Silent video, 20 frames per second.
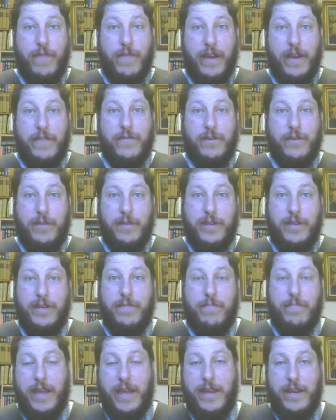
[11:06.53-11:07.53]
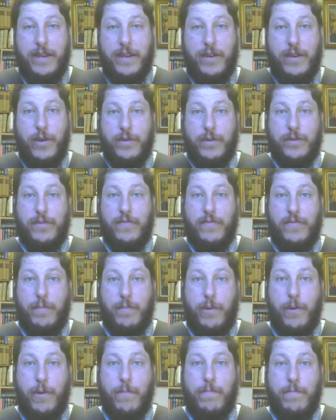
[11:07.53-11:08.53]
fiefdom and didn't pay any notice of the
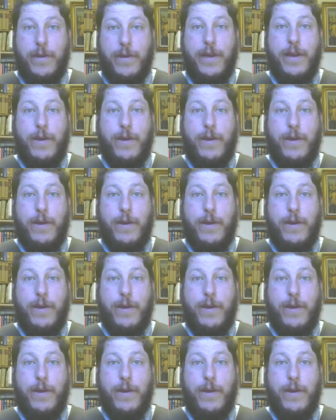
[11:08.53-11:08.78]
pope